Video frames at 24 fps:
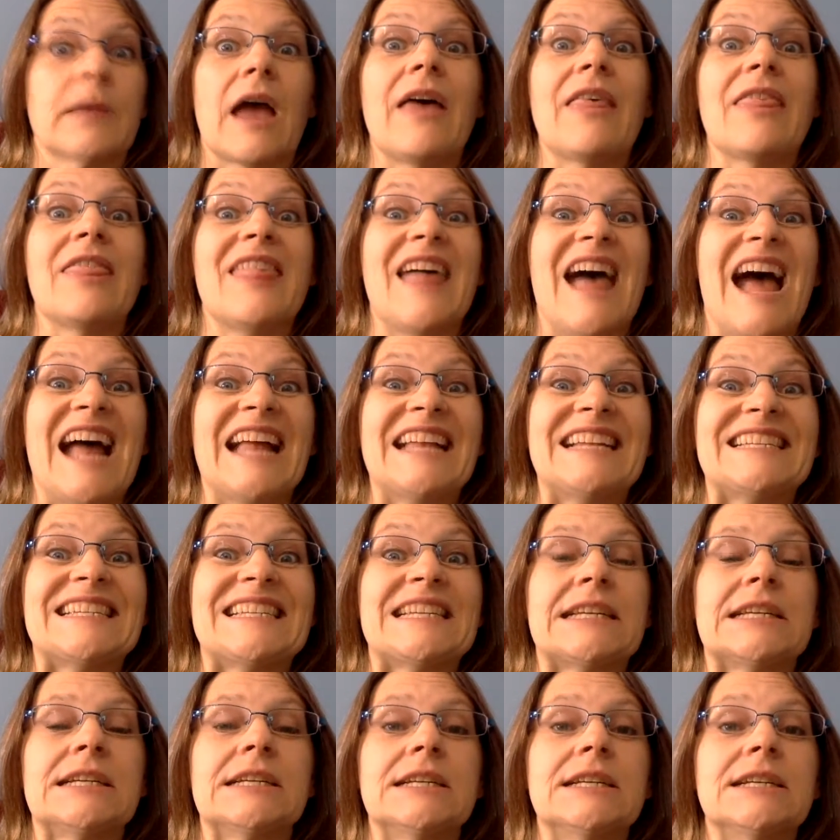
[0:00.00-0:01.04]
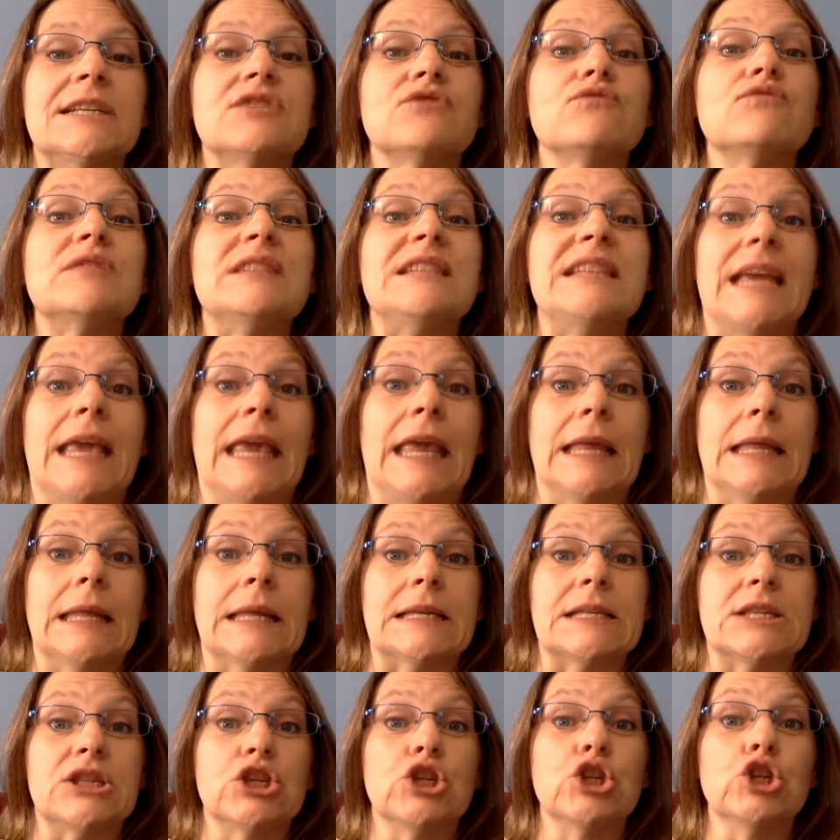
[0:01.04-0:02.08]
That is
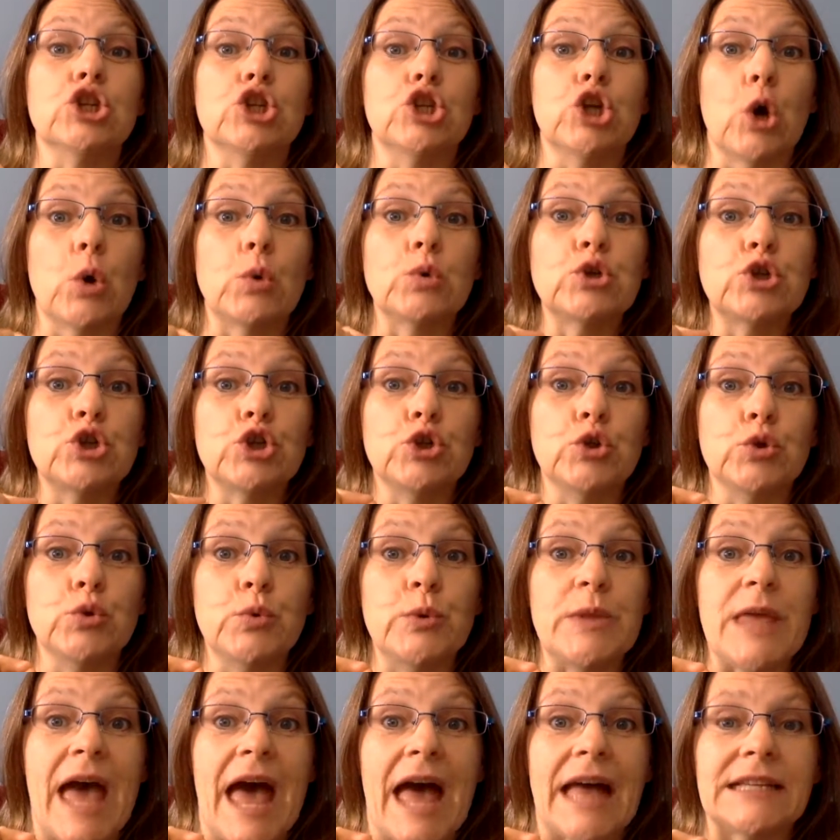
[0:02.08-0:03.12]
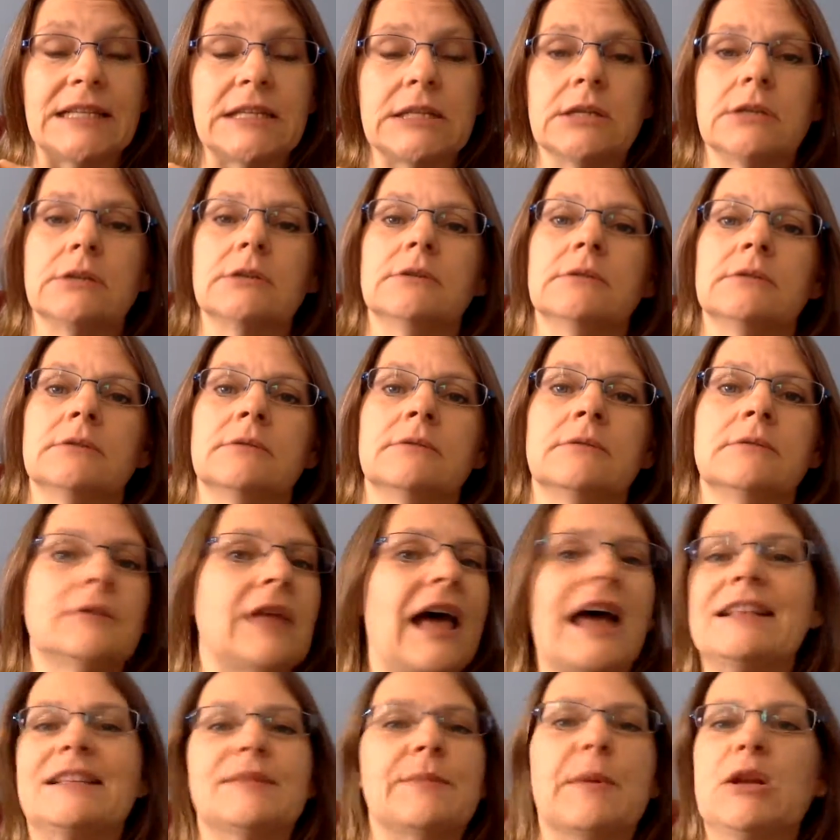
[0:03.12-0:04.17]
ridiculous. Don't do that.
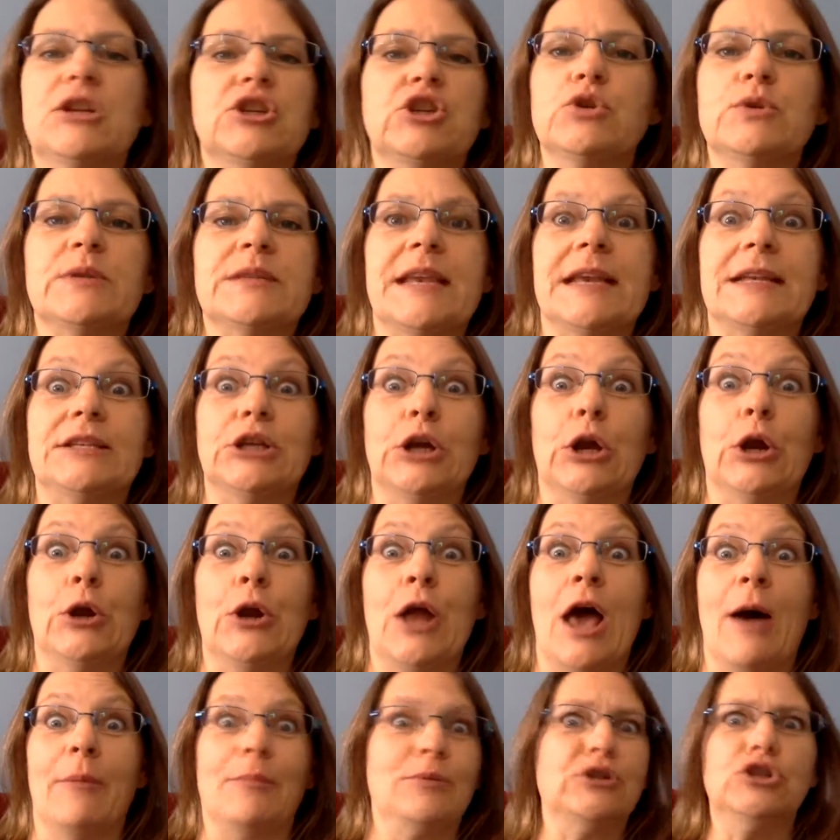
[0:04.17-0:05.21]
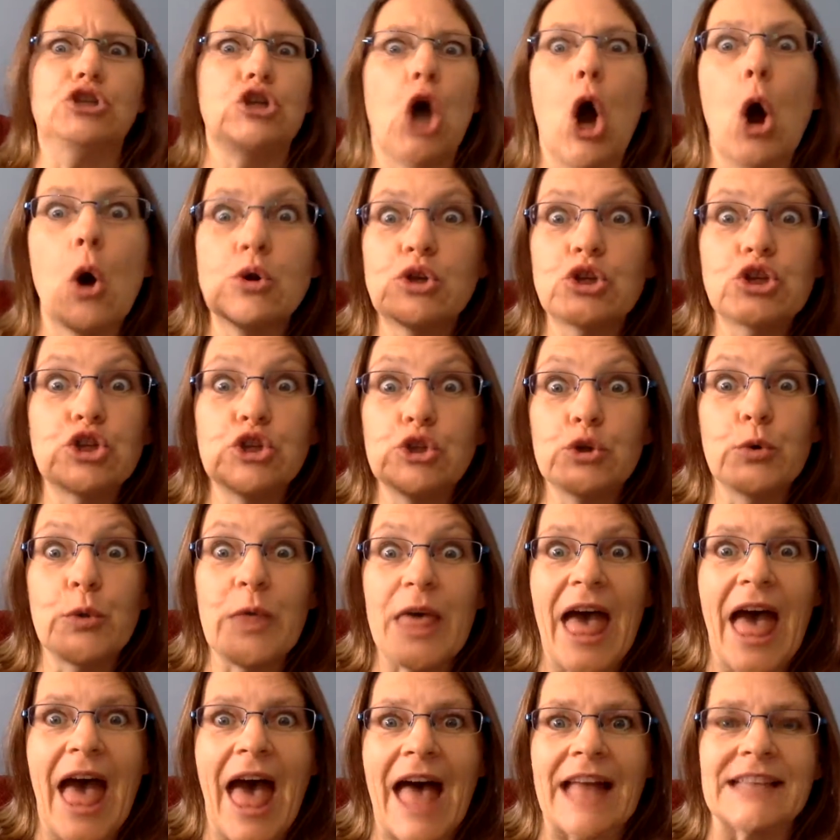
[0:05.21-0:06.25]
That's my Tuesday tune-up. Don't do
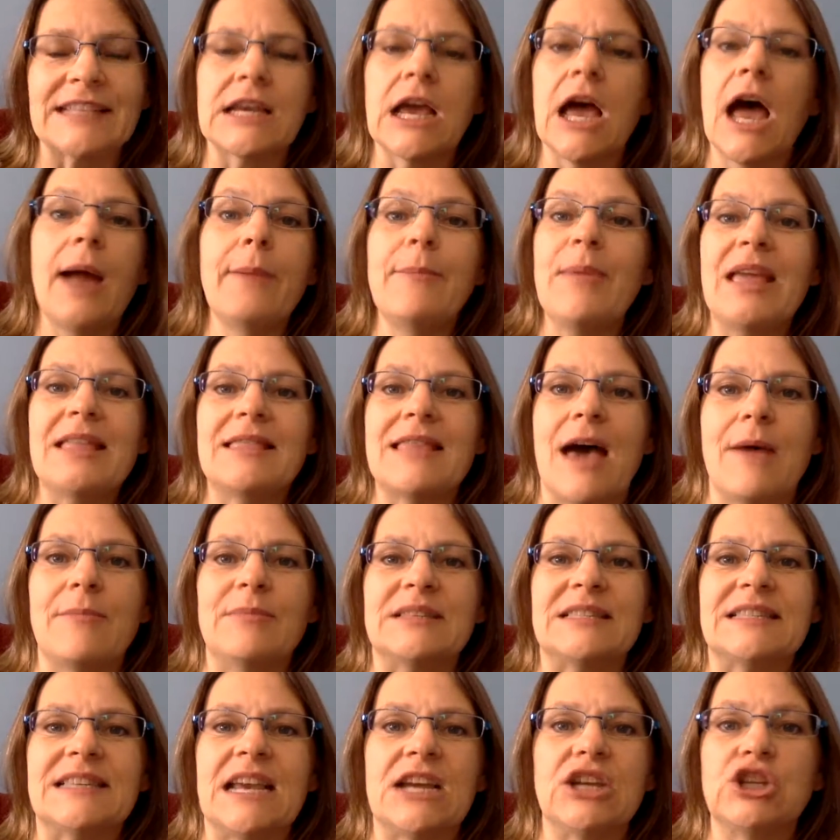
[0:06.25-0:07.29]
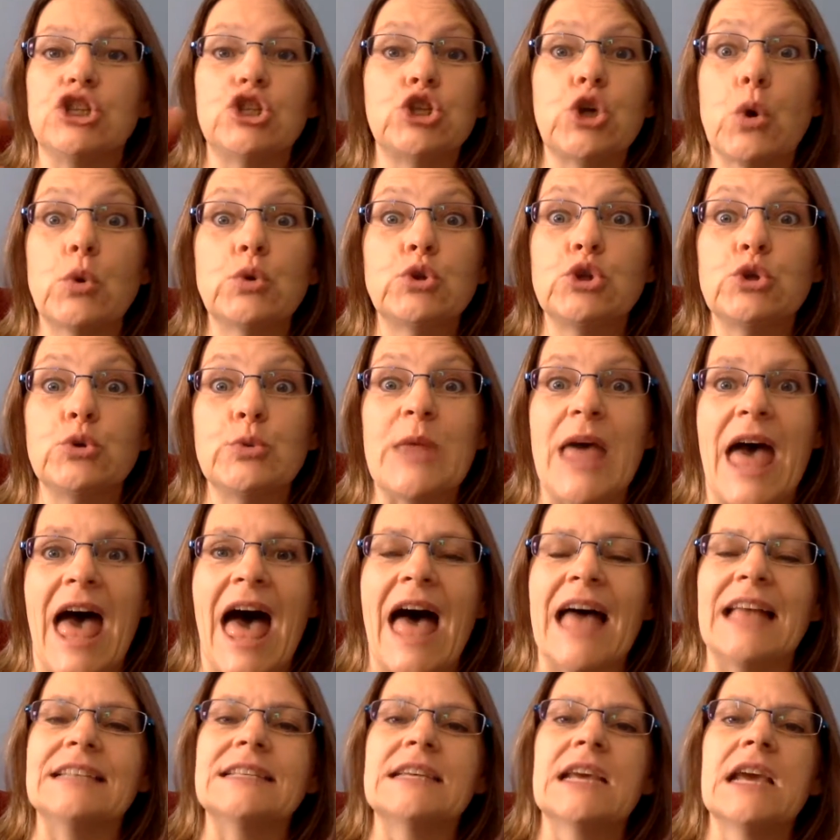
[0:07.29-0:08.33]
that. I made that mistake. Don't do that.